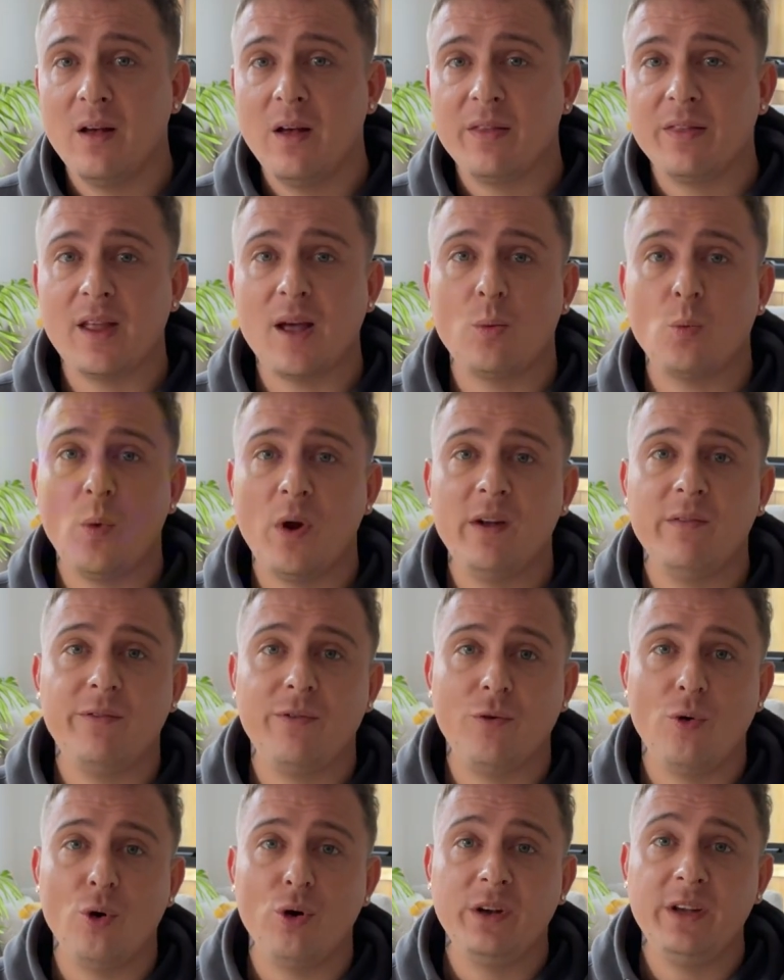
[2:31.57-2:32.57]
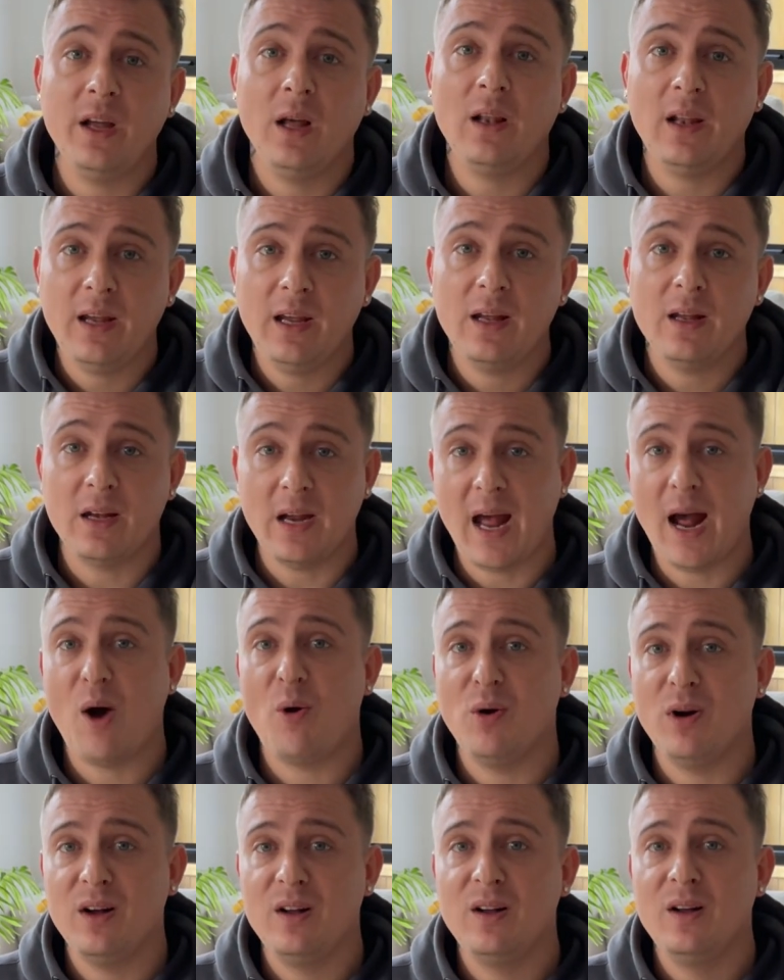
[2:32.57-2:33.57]
that went for nearly an
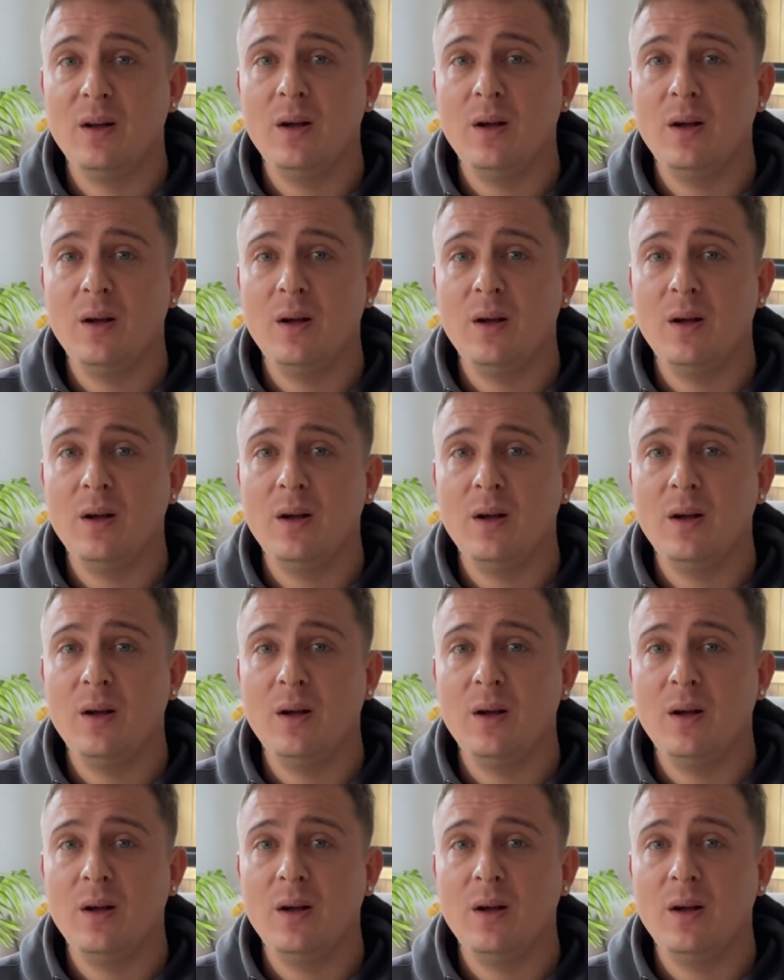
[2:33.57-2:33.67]
hour.